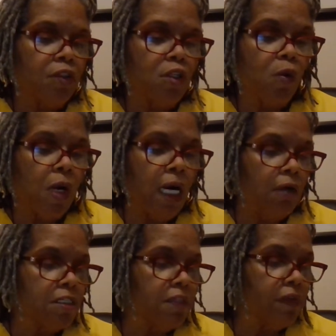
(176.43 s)

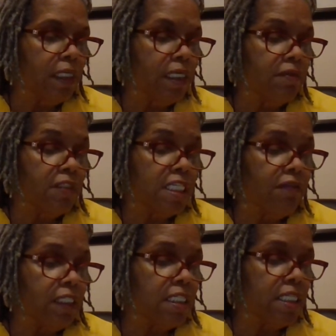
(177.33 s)
So-called civil,
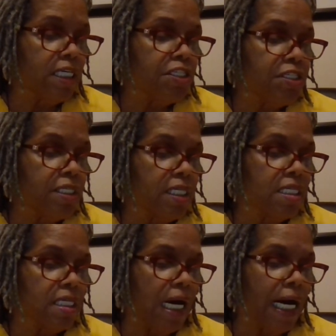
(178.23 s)
civilization
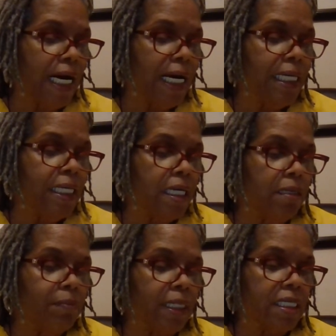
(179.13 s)
is a highly
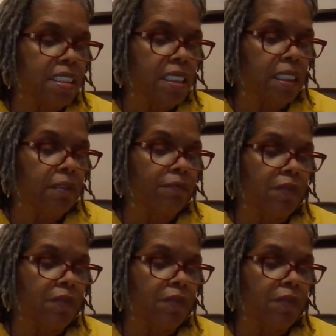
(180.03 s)
complex set of